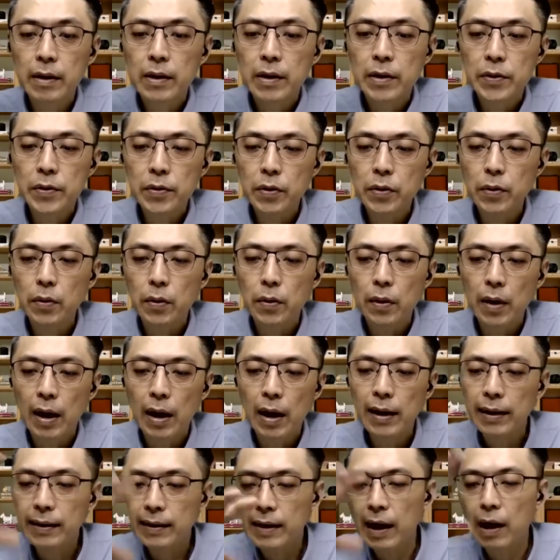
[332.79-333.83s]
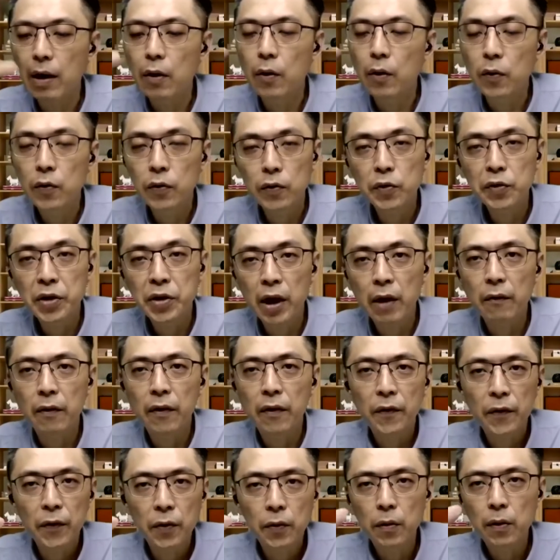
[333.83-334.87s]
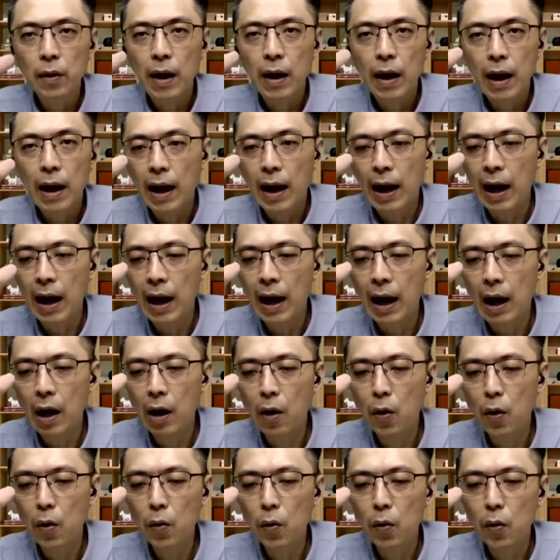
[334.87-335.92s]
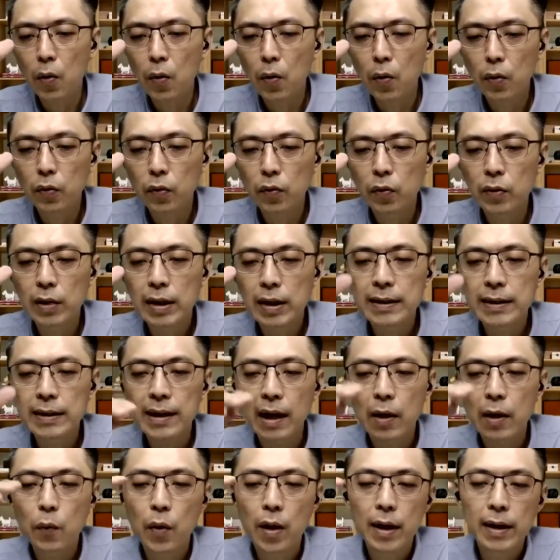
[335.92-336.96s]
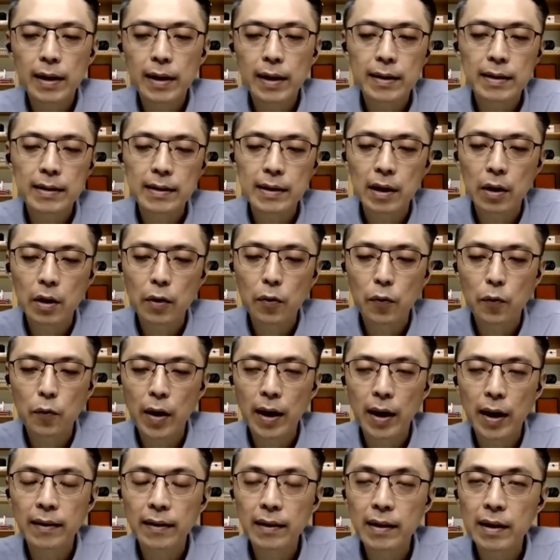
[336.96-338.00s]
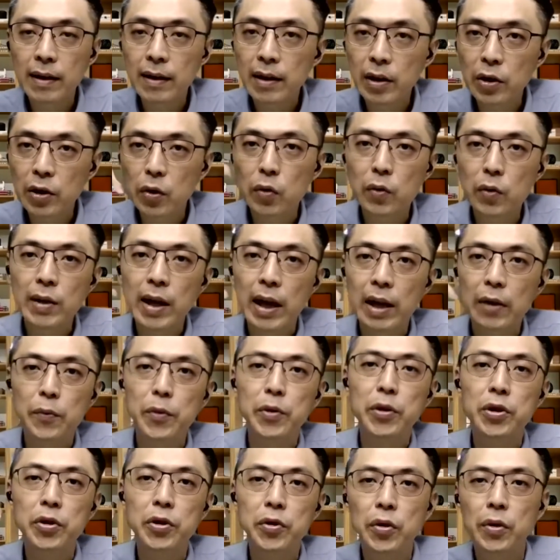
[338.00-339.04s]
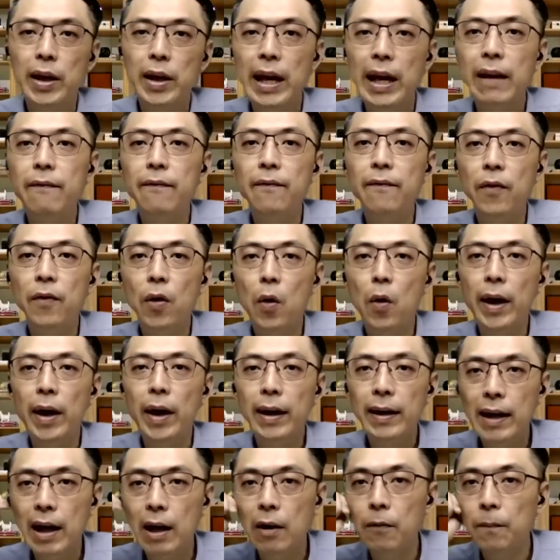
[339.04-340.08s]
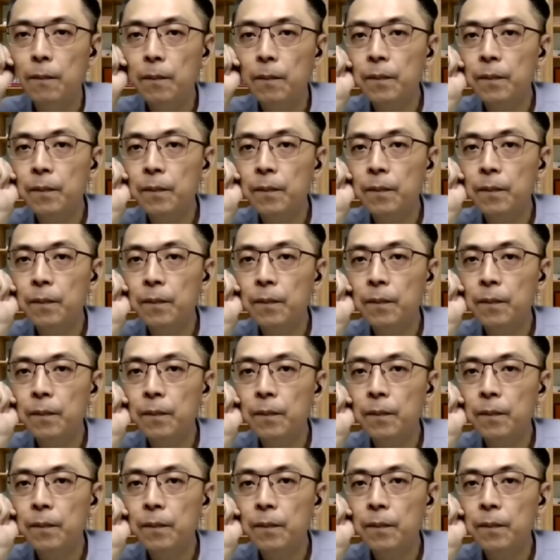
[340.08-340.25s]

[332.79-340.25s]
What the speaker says: So later I'll also share with you how to decide what is the rental yield that we should aim for right now.